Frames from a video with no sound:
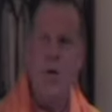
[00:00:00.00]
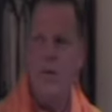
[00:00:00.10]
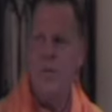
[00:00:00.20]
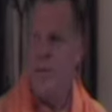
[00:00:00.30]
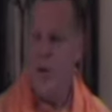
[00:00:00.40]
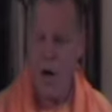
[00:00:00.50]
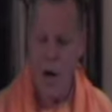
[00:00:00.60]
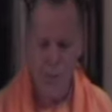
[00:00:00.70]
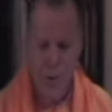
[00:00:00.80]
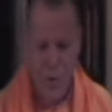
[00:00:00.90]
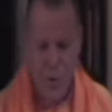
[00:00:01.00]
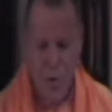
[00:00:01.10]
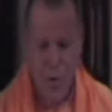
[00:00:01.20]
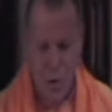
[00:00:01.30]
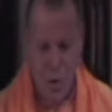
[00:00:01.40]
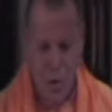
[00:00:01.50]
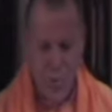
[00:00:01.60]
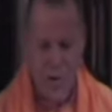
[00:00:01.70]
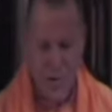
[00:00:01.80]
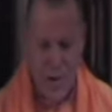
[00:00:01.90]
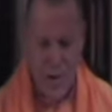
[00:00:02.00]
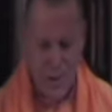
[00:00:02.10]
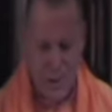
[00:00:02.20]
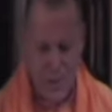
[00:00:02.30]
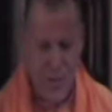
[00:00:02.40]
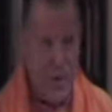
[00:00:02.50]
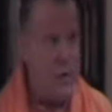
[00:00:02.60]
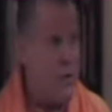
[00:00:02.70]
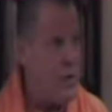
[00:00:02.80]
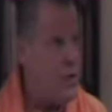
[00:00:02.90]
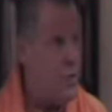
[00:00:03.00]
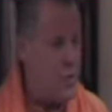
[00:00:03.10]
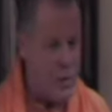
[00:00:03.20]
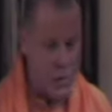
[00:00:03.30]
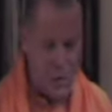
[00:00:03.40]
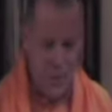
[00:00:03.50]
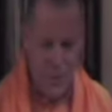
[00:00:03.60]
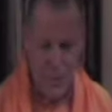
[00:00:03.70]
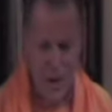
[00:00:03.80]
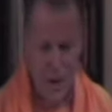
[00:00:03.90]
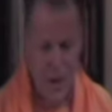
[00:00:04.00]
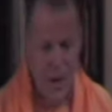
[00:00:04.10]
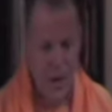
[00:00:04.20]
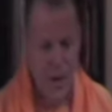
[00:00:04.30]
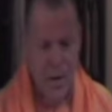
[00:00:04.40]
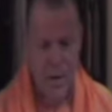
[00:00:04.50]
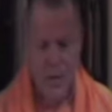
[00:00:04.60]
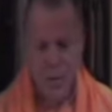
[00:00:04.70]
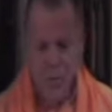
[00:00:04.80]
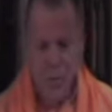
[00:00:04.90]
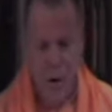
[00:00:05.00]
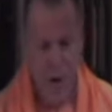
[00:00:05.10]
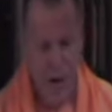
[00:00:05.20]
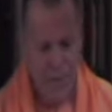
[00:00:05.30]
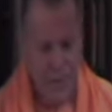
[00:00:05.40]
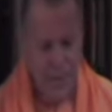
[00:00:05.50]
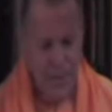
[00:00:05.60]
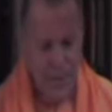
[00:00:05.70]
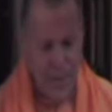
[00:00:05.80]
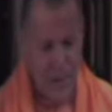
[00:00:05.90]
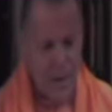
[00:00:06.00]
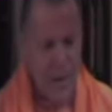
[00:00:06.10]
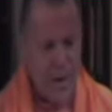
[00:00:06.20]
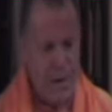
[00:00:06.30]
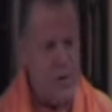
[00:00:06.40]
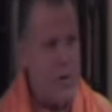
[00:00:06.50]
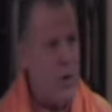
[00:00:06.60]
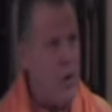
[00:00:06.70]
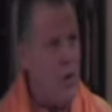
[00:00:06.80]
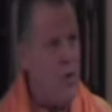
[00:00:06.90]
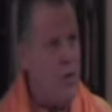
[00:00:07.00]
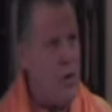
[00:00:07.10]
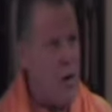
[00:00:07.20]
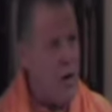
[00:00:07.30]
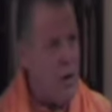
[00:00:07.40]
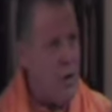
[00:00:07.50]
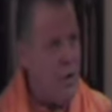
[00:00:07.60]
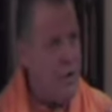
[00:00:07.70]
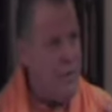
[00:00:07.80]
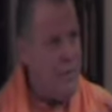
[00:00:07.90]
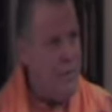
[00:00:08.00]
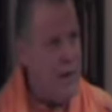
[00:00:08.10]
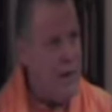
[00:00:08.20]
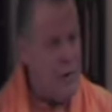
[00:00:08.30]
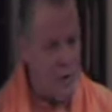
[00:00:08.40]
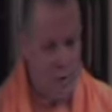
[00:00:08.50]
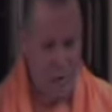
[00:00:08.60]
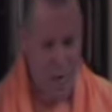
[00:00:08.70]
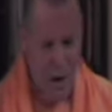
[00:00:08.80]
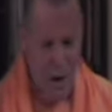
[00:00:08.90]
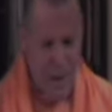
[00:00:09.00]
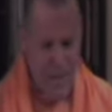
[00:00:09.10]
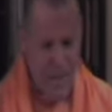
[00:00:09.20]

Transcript: on the pranava, or Om, is this. These are his words. This pranava is the Omkara, or the vehicle of God.